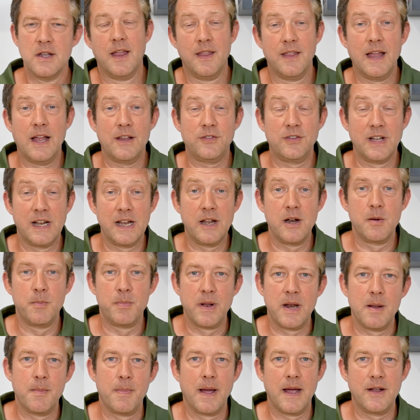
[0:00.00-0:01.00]
That's a little
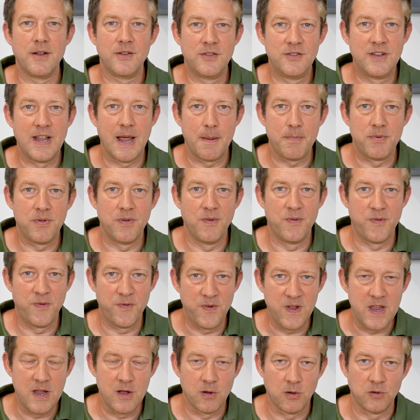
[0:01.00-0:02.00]
bit about depth of
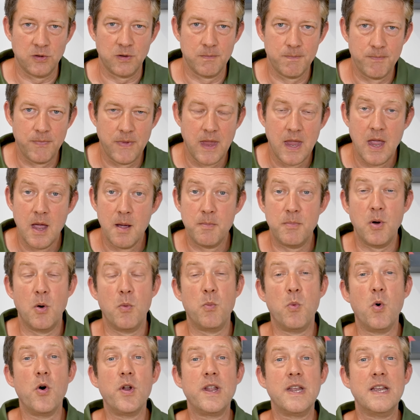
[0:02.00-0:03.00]
field,
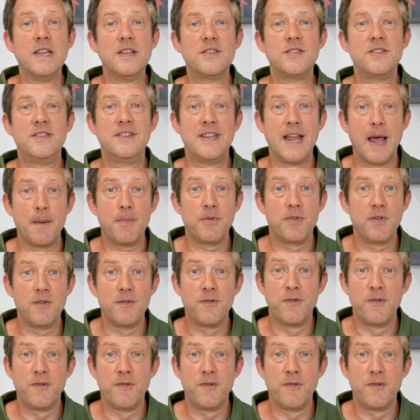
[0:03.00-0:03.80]
but what is depth of